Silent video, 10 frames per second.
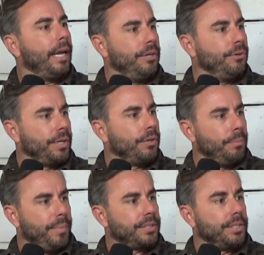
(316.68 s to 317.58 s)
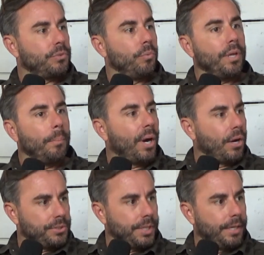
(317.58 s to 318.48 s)
and doing good business with a
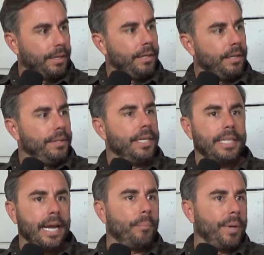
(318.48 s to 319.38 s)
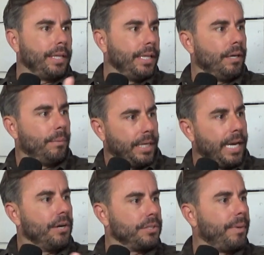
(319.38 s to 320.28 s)
person that's helping them and
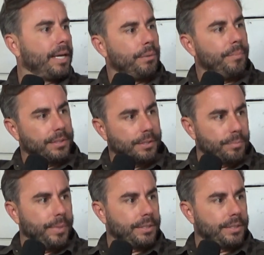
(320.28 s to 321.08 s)
cares about their business being